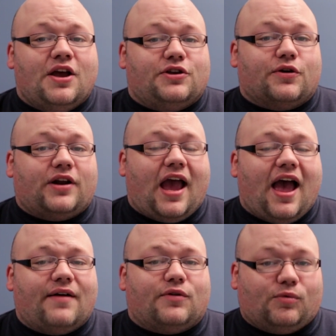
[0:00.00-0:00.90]
you're going to
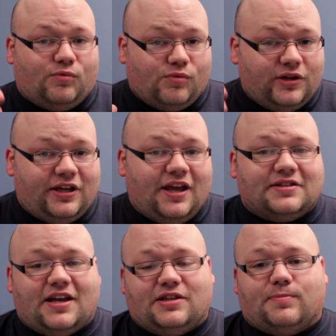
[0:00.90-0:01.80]
have really
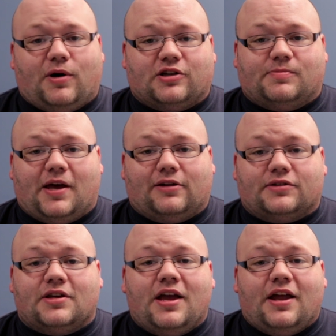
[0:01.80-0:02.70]
intense boss
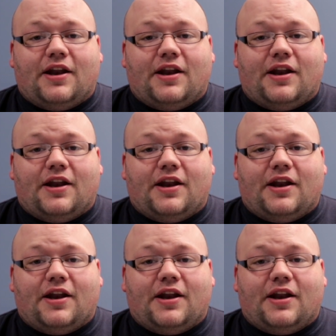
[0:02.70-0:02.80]
battles.